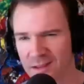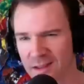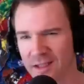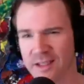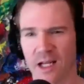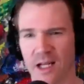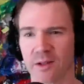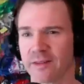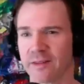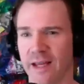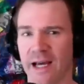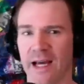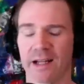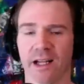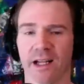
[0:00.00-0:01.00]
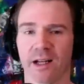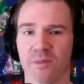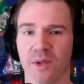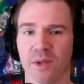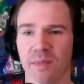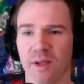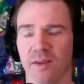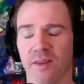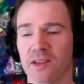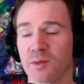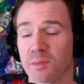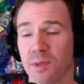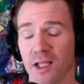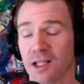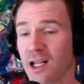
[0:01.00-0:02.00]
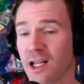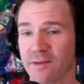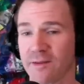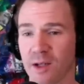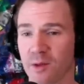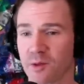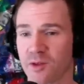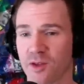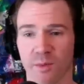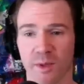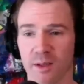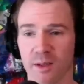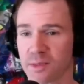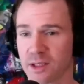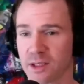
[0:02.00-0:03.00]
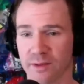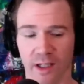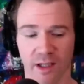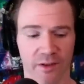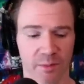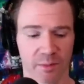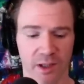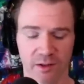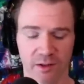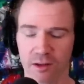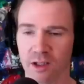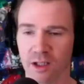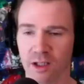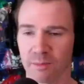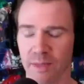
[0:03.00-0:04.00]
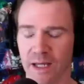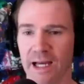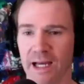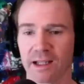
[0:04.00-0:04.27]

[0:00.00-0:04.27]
doubted that, and a lot of that was just being oblivious, because looking back.